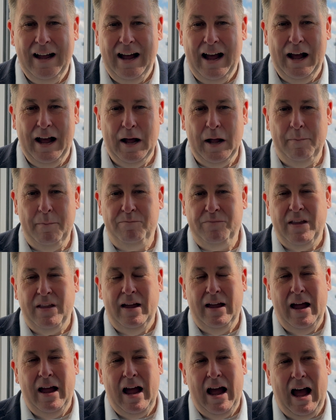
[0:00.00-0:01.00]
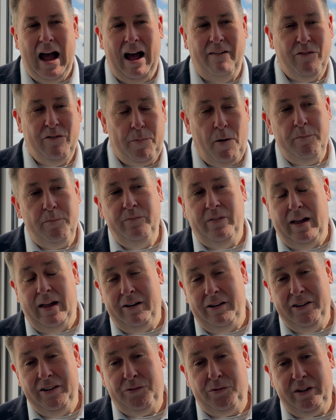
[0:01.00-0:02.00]
And the problem
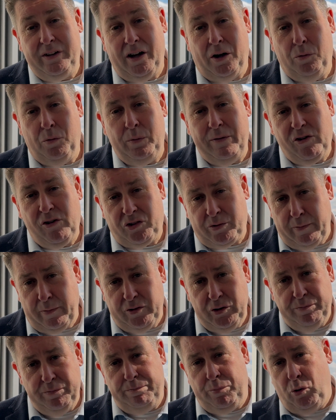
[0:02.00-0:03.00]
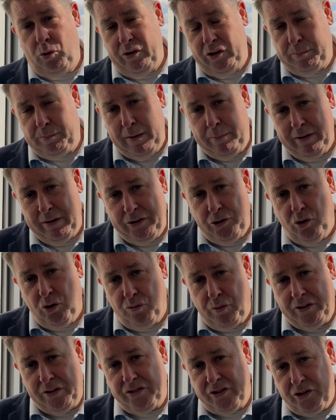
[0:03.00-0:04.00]
there is, you know, we've got some of the poorest people in
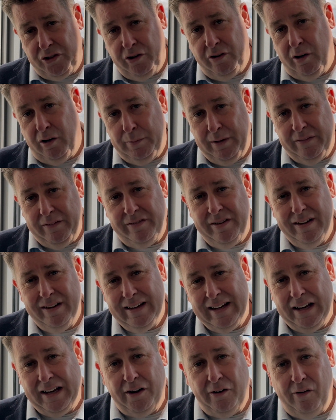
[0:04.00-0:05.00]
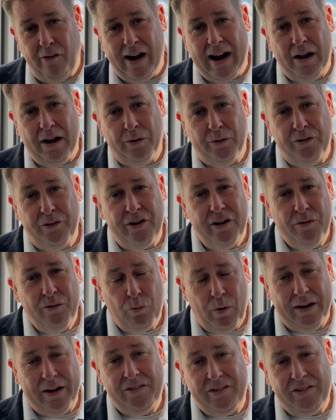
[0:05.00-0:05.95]
northwestern Europe live in and around White